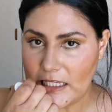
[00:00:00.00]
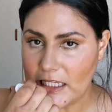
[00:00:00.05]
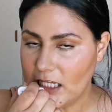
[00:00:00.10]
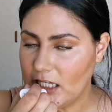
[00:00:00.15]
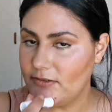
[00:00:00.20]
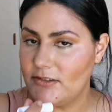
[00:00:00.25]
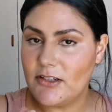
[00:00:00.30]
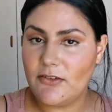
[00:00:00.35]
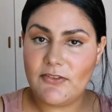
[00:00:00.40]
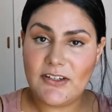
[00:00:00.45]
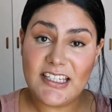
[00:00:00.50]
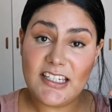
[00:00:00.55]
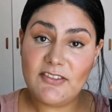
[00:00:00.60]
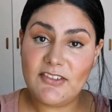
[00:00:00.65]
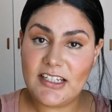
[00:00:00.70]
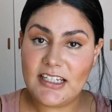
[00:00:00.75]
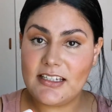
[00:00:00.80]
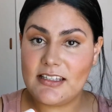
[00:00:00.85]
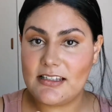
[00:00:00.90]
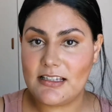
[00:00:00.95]
Gives a very,
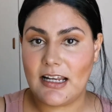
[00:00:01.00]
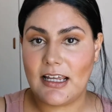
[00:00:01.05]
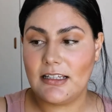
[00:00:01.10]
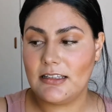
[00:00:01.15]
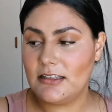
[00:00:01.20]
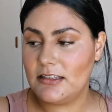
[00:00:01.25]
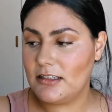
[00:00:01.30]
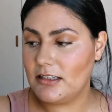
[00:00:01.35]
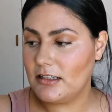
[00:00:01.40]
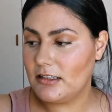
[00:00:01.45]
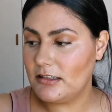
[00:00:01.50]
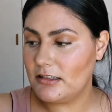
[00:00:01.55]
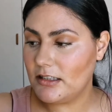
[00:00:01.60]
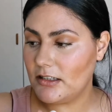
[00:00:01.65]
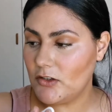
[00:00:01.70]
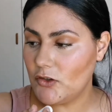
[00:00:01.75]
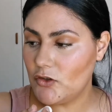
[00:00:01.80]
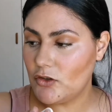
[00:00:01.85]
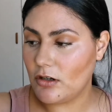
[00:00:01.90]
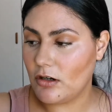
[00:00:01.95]
very slight
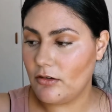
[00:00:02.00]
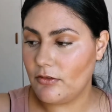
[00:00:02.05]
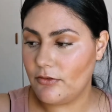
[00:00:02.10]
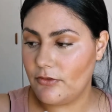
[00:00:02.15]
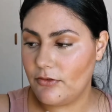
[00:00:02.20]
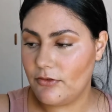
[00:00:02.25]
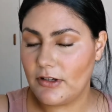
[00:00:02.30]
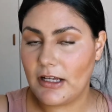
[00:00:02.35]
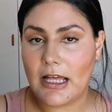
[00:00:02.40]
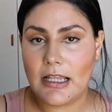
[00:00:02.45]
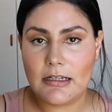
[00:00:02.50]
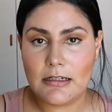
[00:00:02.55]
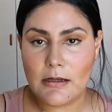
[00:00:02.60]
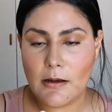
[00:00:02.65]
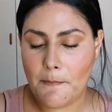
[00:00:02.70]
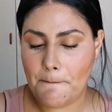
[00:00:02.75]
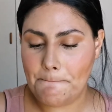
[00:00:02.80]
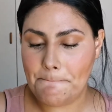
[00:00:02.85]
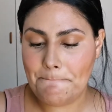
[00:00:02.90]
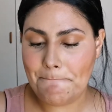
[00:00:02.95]
tinge of color,
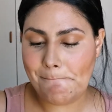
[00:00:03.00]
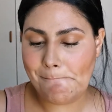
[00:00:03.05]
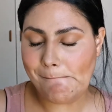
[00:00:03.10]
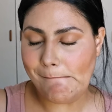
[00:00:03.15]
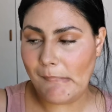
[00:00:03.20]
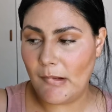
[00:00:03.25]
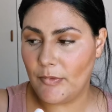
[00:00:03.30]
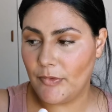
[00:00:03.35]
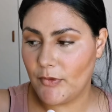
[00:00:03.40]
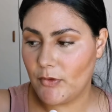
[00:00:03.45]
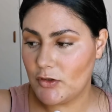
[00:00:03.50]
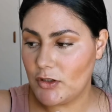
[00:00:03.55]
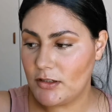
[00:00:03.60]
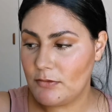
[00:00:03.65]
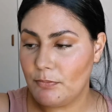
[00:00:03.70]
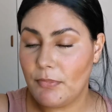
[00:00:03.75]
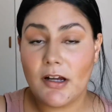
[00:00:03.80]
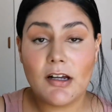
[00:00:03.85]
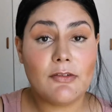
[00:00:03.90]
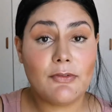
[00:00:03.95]
which is
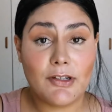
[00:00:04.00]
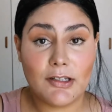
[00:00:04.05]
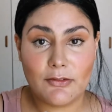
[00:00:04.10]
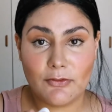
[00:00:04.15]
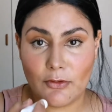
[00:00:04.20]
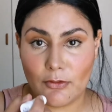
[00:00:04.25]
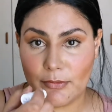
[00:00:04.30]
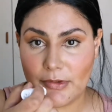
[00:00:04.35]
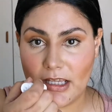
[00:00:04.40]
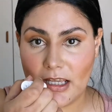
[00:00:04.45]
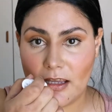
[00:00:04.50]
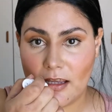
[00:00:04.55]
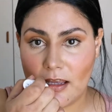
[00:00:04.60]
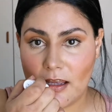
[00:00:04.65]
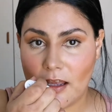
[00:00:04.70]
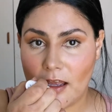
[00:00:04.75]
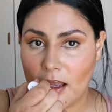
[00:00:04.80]
perfect for me.